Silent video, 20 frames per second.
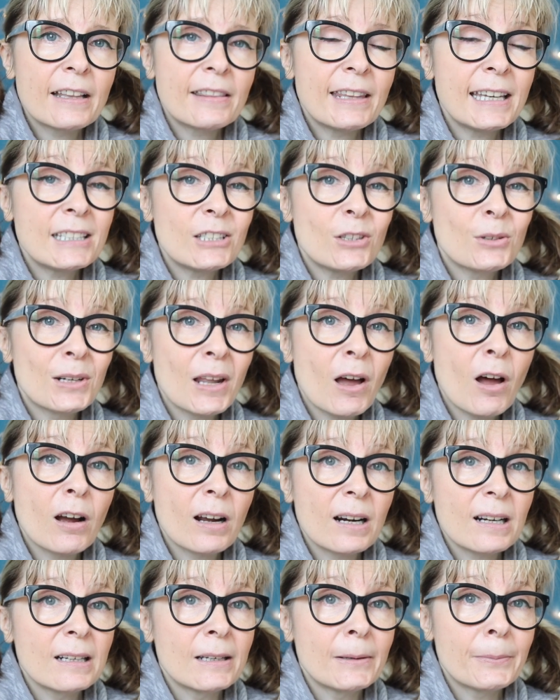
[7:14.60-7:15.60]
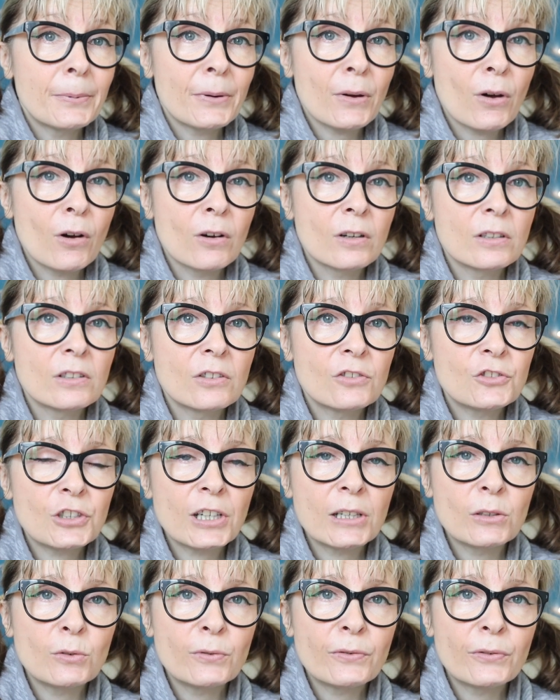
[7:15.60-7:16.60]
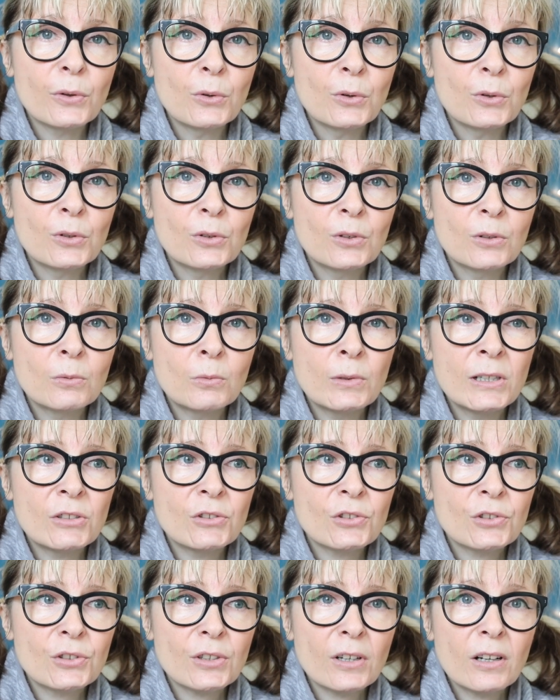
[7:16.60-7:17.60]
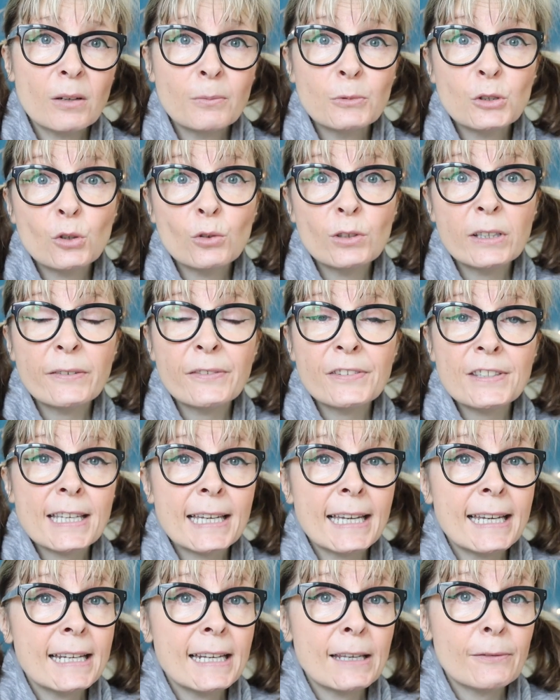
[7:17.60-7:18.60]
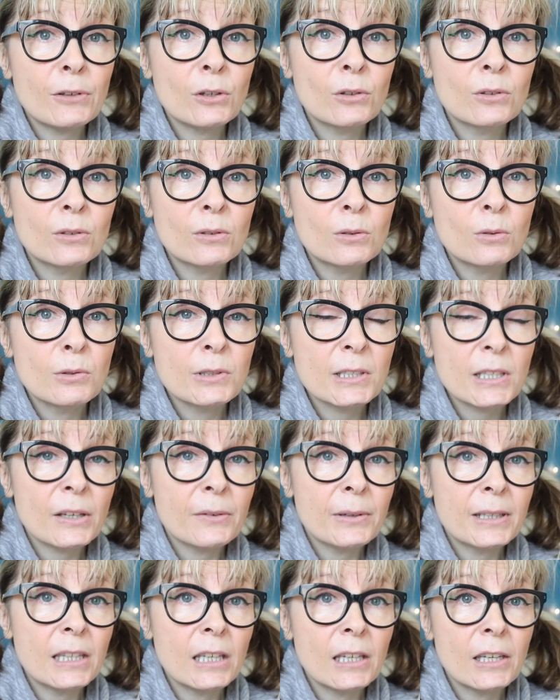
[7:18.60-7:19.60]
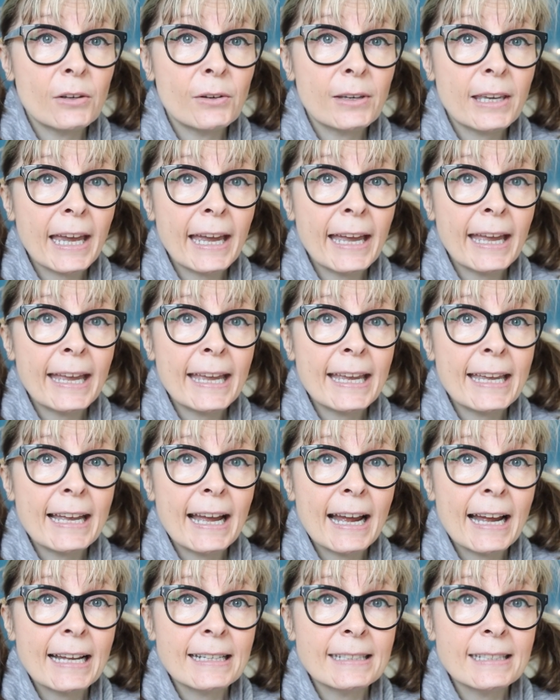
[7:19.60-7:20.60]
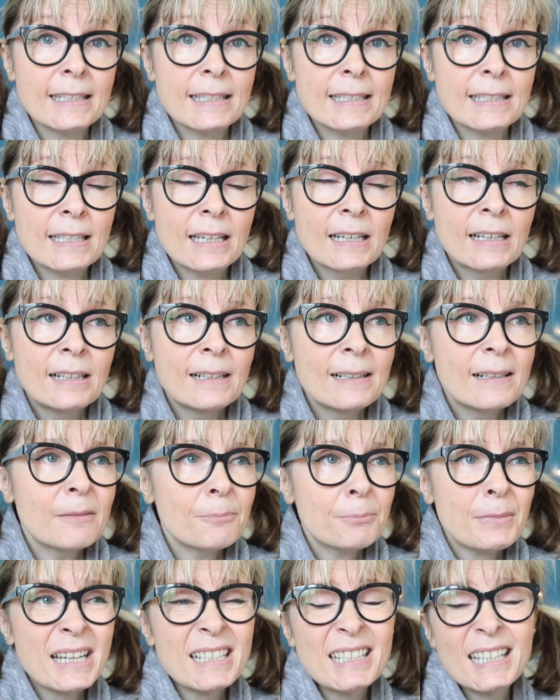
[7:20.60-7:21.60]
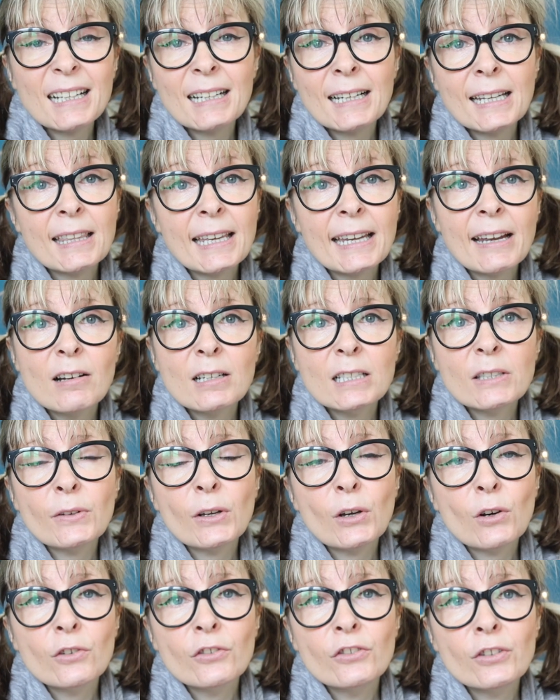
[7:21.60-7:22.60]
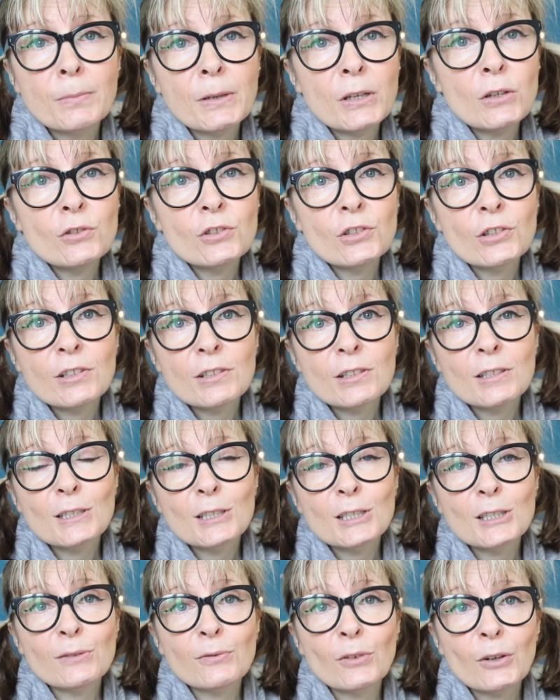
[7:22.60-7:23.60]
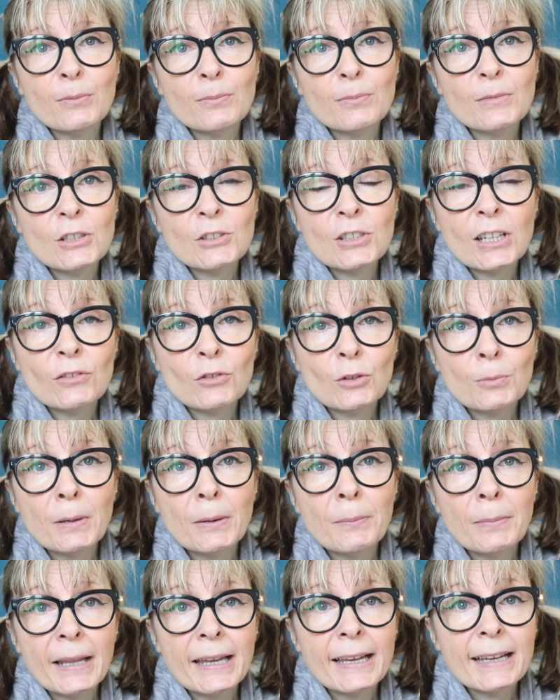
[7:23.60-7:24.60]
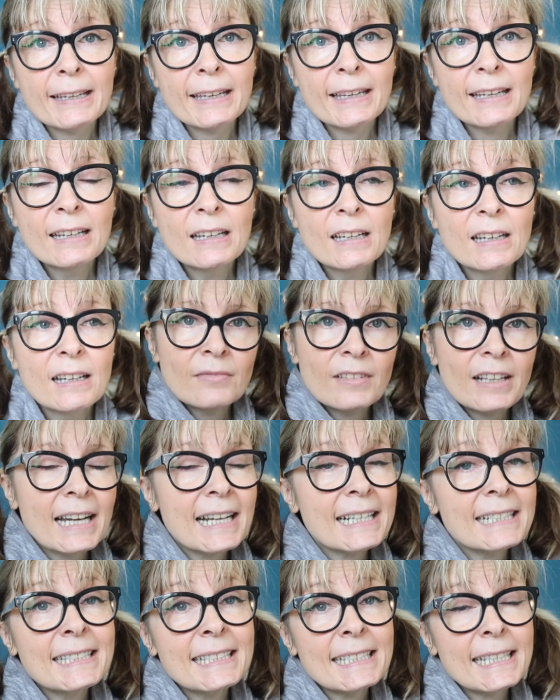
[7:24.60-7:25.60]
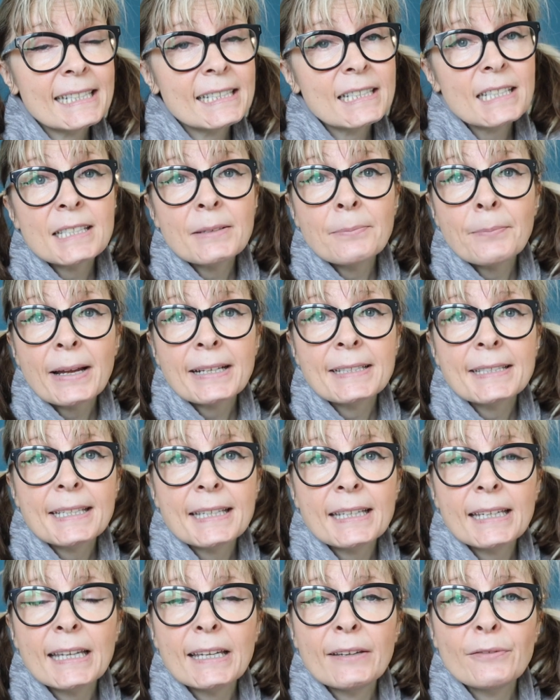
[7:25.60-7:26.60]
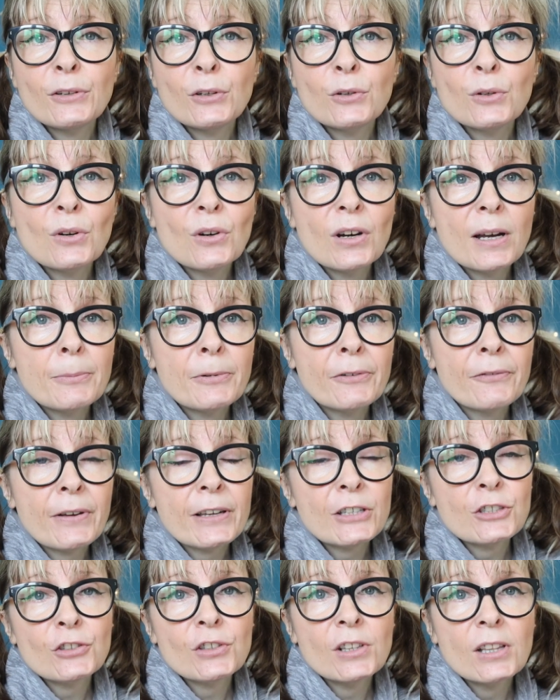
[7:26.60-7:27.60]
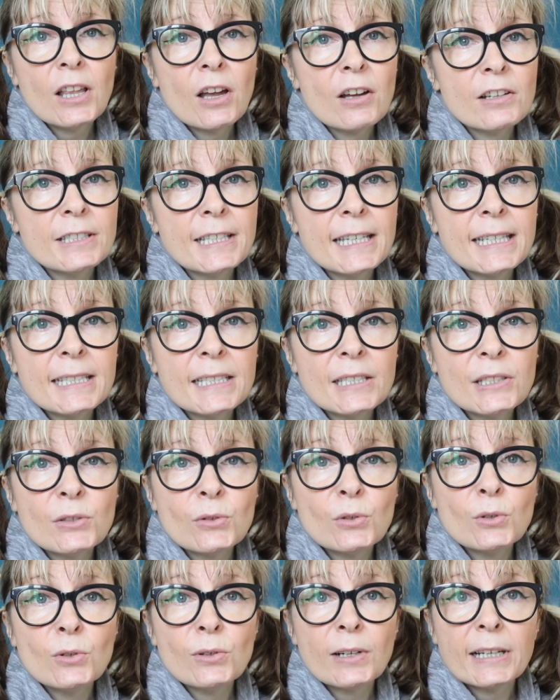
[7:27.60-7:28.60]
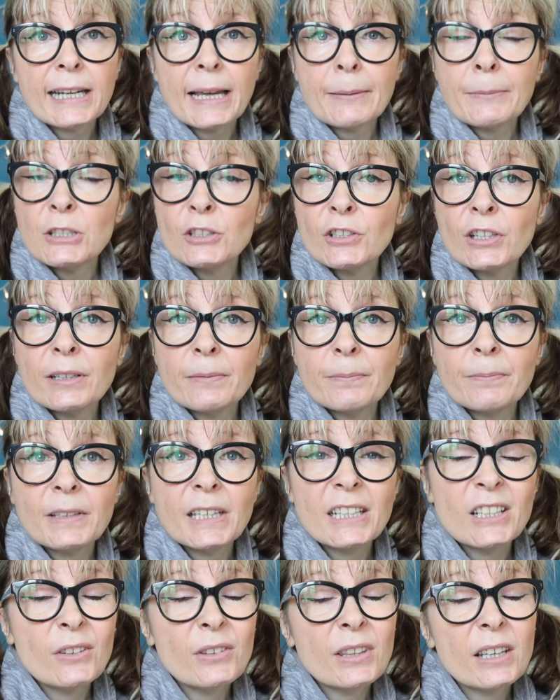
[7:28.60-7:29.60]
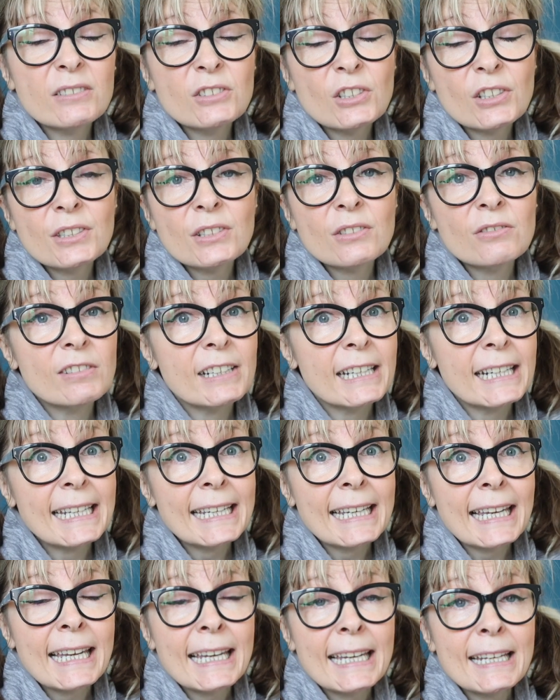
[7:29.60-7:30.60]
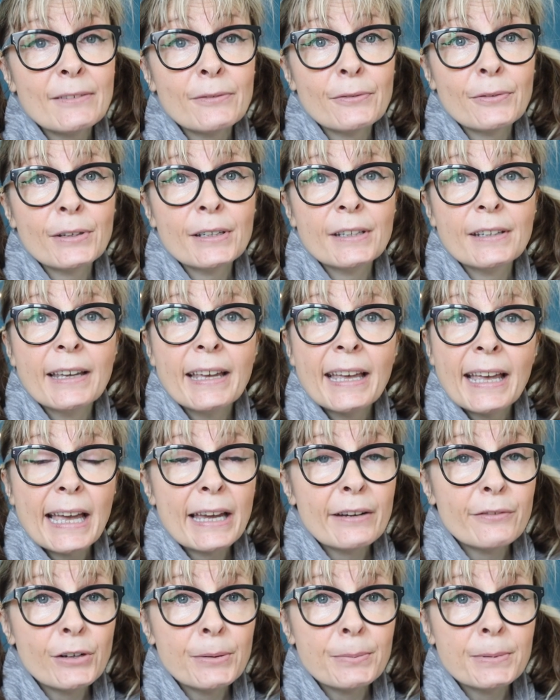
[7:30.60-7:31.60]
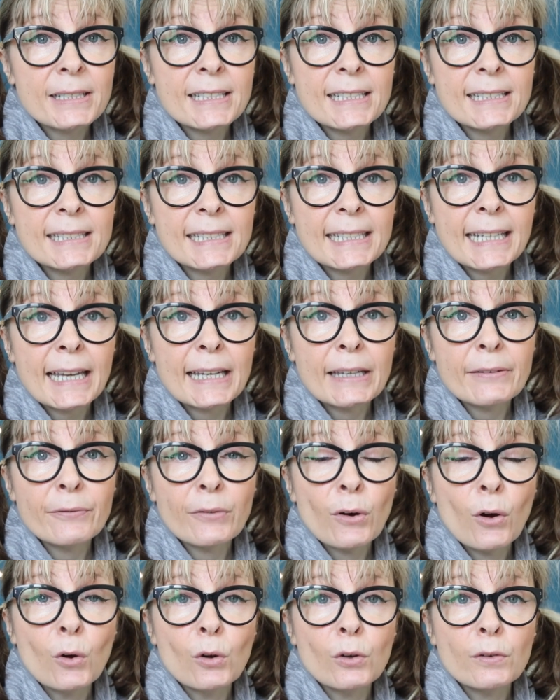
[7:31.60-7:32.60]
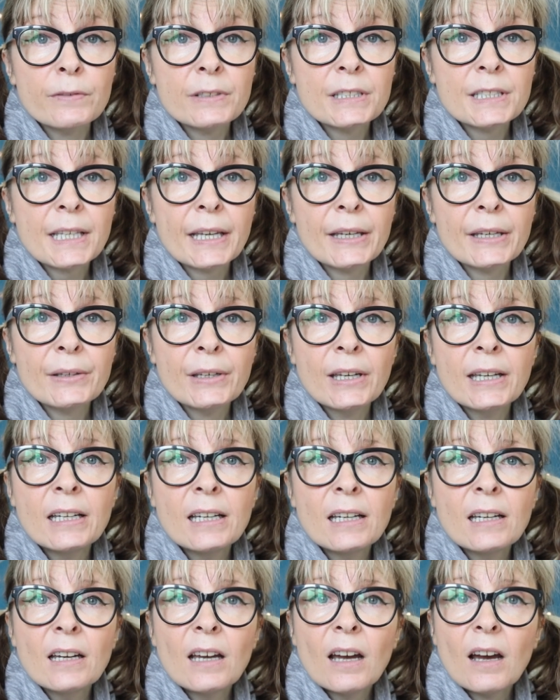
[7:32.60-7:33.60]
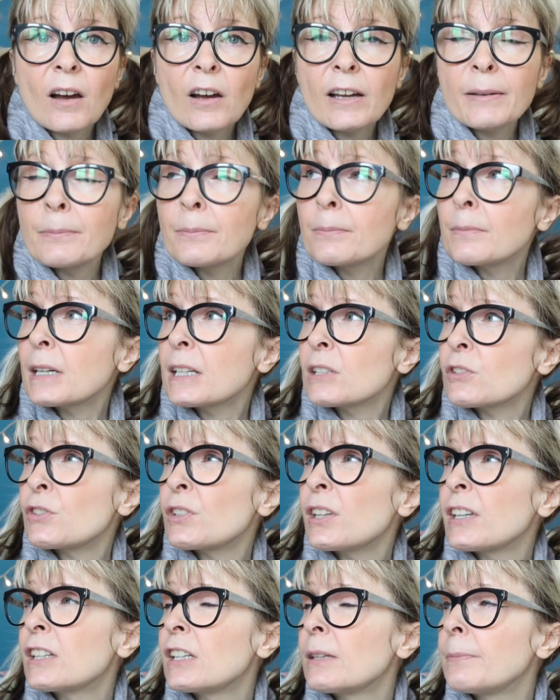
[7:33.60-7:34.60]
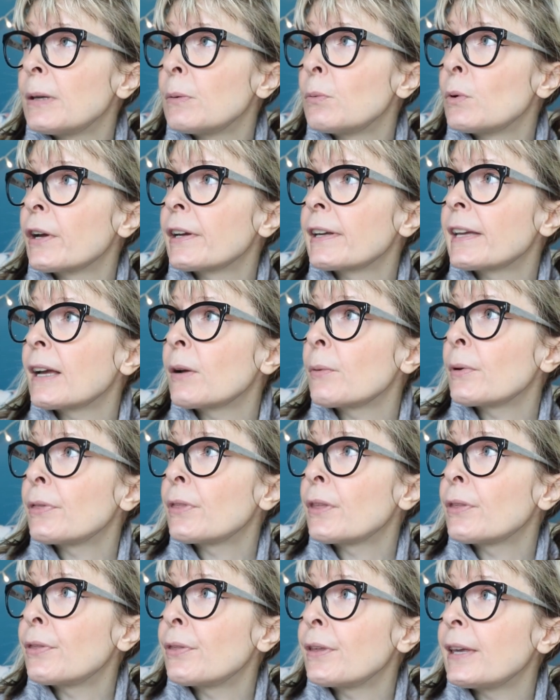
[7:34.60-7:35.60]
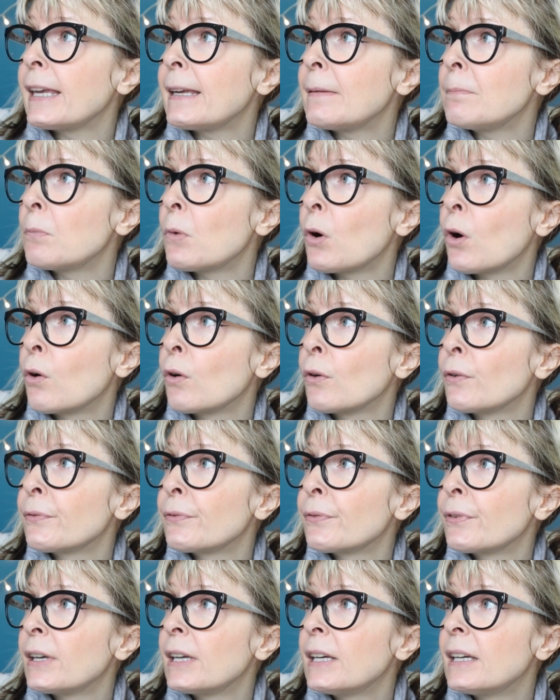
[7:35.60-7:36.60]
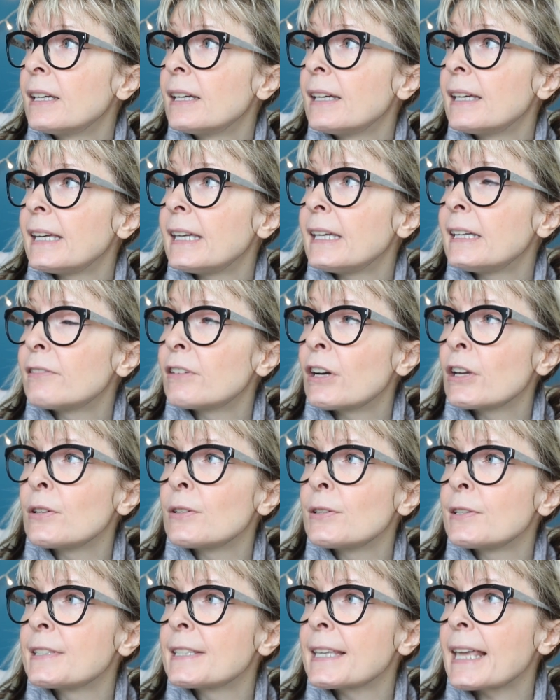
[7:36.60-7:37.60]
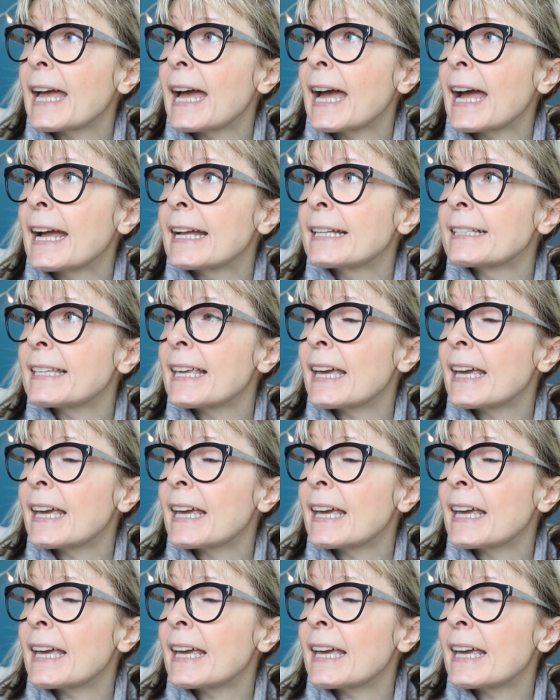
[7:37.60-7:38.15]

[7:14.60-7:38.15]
They do an art club on Channel 4, which I'm sure you've seen if you're also in the UK, and basically they ask for contributions from the general public, and it doesn't matter if you're a professional artist or an amateur, you know, they're just really keen for everybody to get involved. So I'm actually going to be working with the theme of heroes and